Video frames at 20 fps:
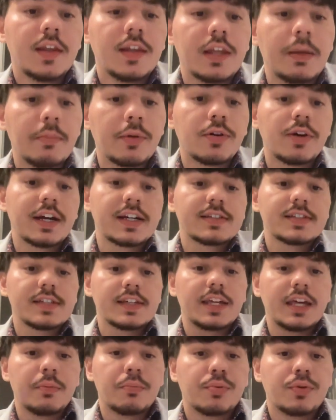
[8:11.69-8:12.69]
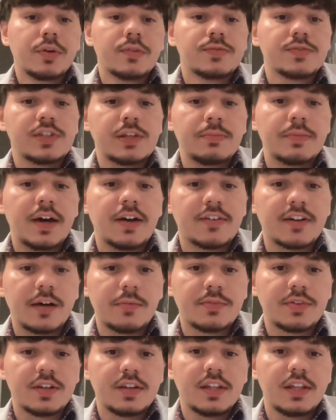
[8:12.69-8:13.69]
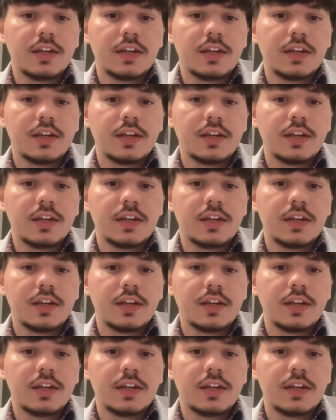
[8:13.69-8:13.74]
lemborexant improved sleep outcomes in